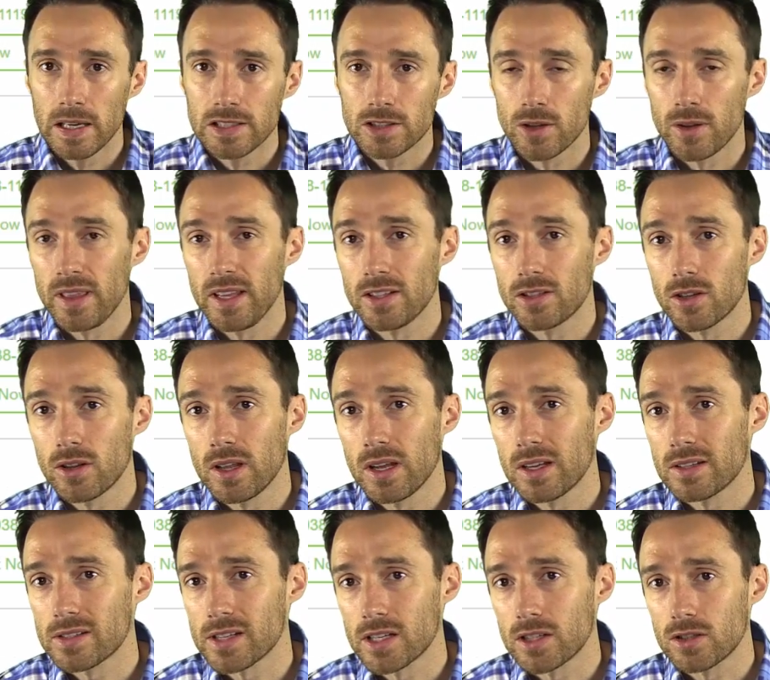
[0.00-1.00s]
So these are the
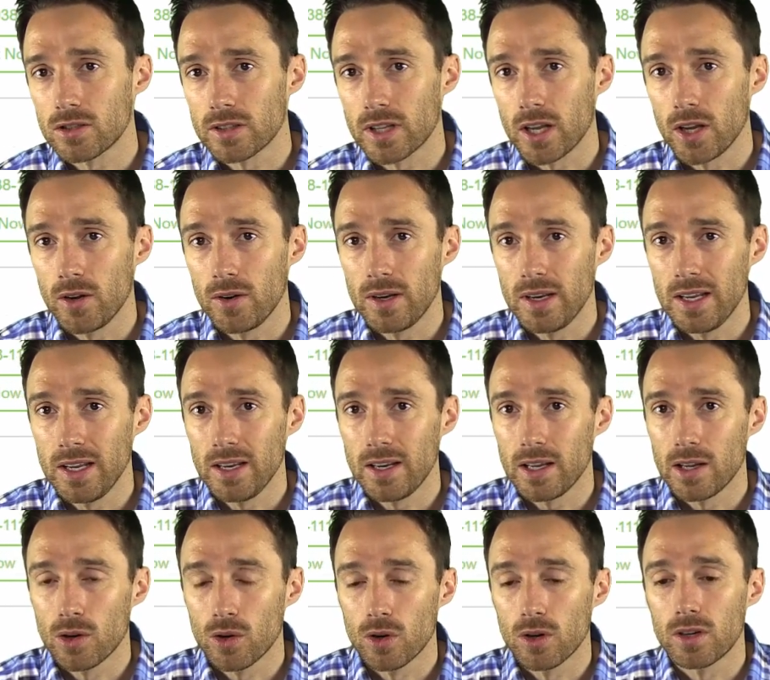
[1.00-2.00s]
essentials that you need
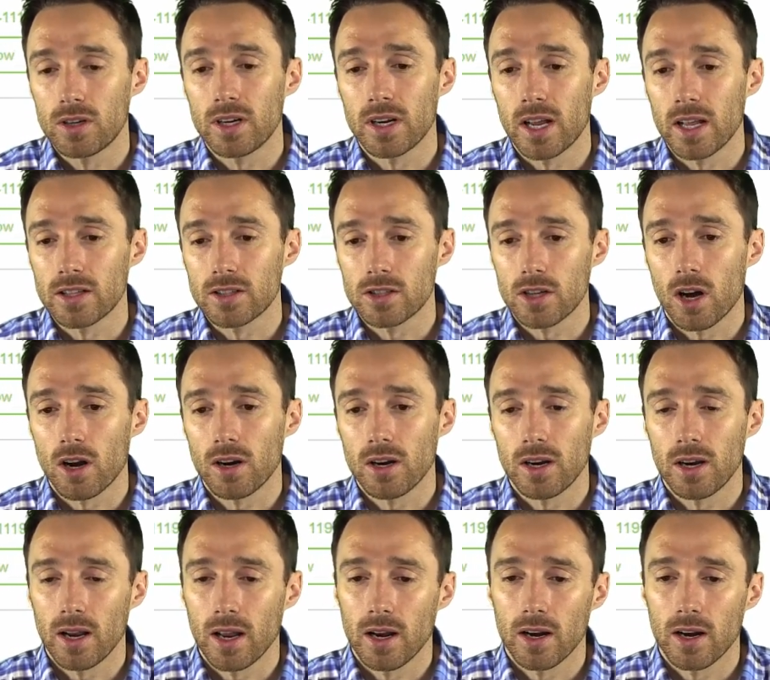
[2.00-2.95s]
in order to get started.